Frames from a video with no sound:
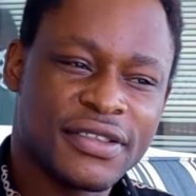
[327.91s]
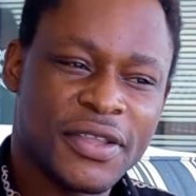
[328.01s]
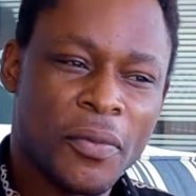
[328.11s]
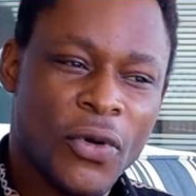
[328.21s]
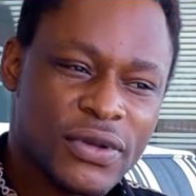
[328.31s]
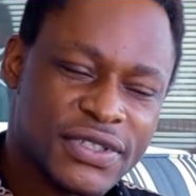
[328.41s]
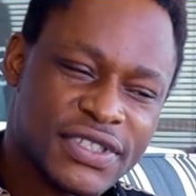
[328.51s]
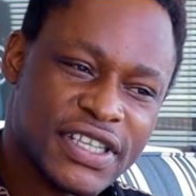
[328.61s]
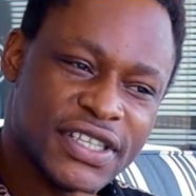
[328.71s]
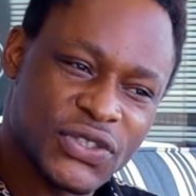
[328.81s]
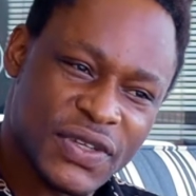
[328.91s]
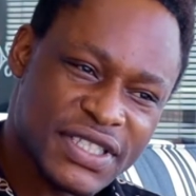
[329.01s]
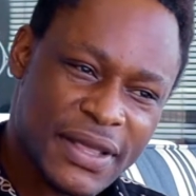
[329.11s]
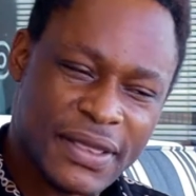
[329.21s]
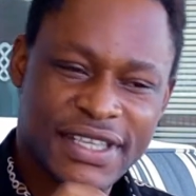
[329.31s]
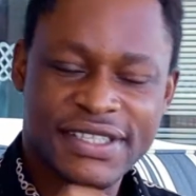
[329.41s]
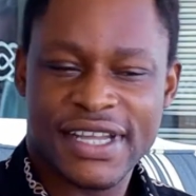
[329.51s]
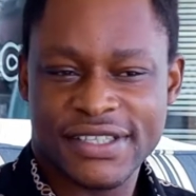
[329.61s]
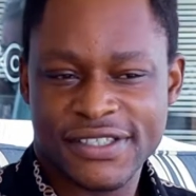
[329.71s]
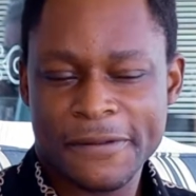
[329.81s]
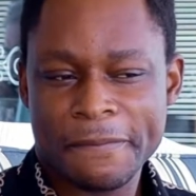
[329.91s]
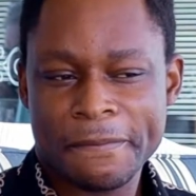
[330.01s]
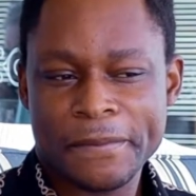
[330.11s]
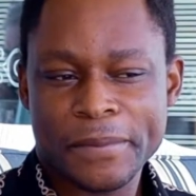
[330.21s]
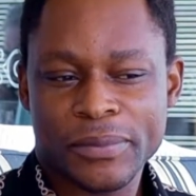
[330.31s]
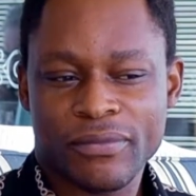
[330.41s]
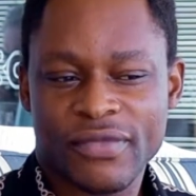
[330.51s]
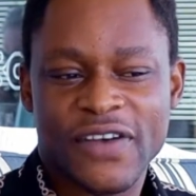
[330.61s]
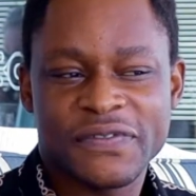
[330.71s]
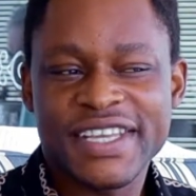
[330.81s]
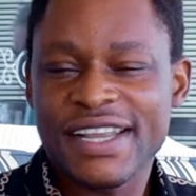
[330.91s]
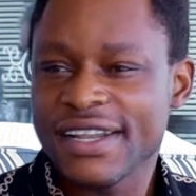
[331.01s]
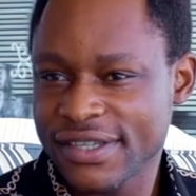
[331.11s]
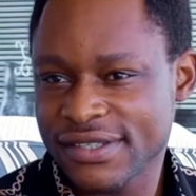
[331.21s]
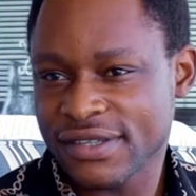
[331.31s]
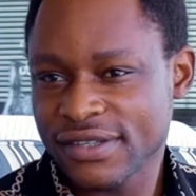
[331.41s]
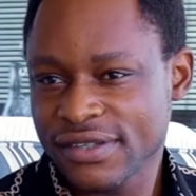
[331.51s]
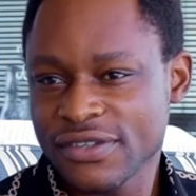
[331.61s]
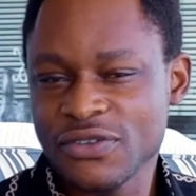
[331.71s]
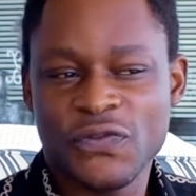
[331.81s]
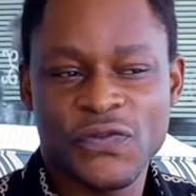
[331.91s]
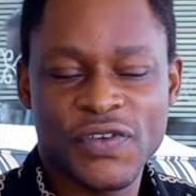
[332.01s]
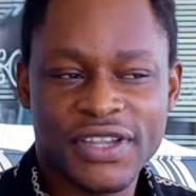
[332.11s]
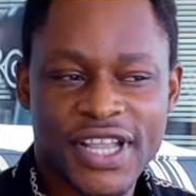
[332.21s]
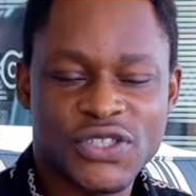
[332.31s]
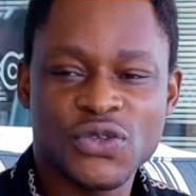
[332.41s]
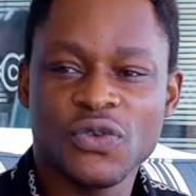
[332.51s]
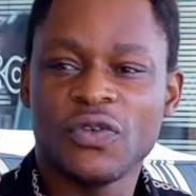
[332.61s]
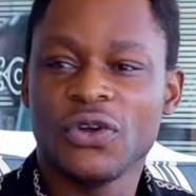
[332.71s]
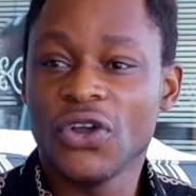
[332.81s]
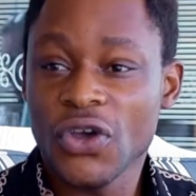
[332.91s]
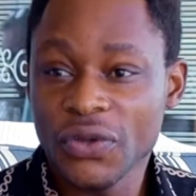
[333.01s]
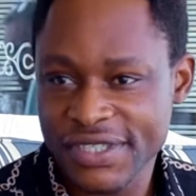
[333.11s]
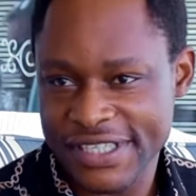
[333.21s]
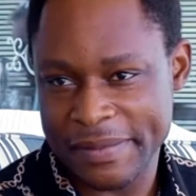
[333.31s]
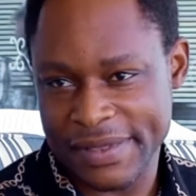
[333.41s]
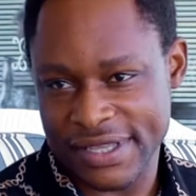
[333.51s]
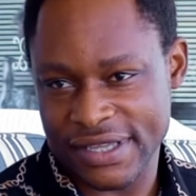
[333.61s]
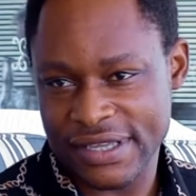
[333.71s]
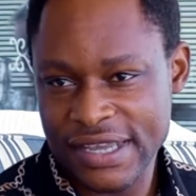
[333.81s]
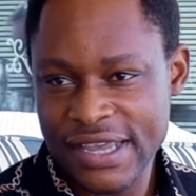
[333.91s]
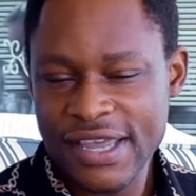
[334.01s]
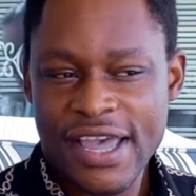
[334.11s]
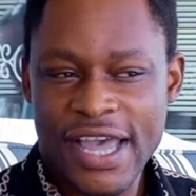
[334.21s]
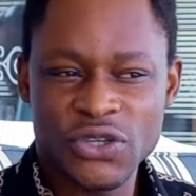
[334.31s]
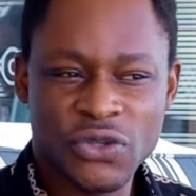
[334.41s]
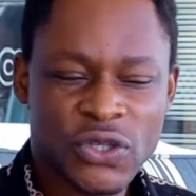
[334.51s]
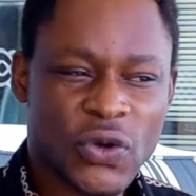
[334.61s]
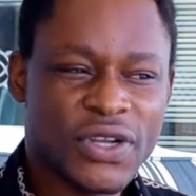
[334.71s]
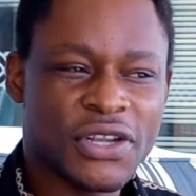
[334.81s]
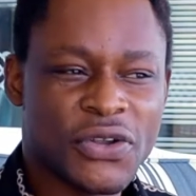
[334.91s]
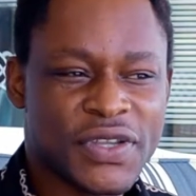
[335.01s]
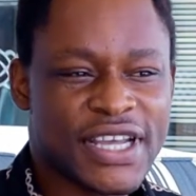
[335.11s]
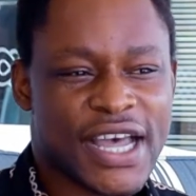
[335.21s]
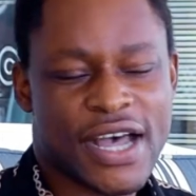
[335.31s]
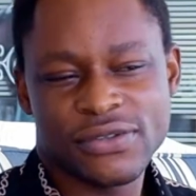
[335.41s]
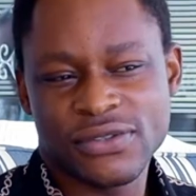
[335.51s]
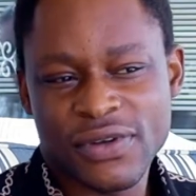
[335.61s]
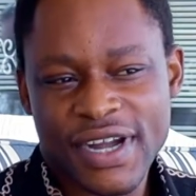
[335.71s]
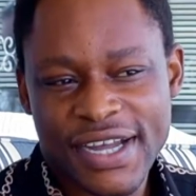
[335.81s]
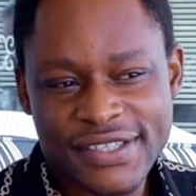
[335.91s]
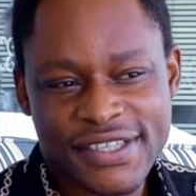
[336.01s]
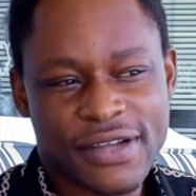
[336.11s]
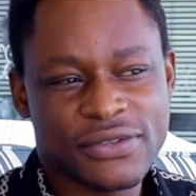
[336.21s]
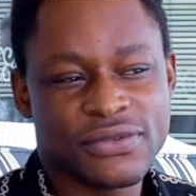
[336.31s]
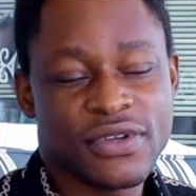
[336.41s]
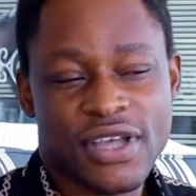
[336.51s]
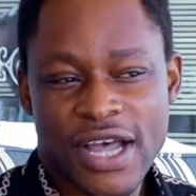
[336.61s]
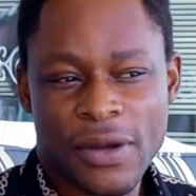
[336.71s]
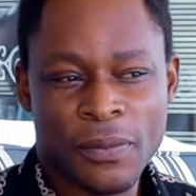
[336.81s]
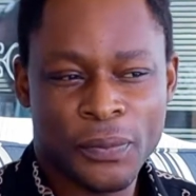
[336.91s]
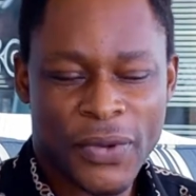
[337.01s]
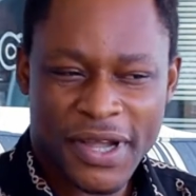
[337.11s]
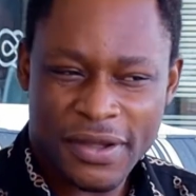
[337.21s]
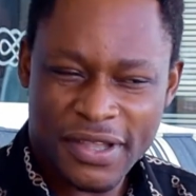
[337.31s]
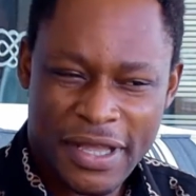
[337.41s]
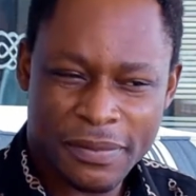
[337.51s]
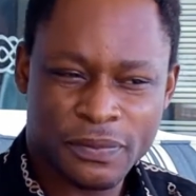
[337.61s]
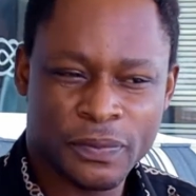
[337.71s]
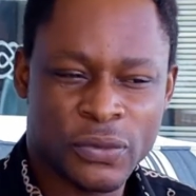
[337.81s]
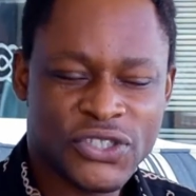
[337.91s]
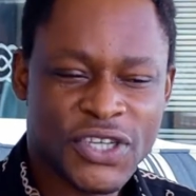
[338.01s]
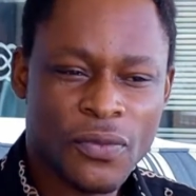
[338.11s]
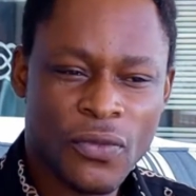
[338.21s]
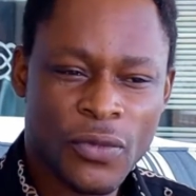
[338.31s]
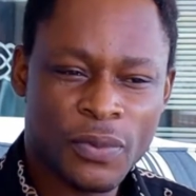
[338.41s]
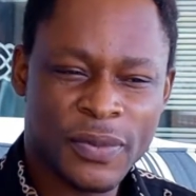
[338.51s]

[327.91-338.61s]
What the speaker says: the most interesting thing is that after a lesson, you feel that you've learned something. And you're not only learning how to write, how to pushing more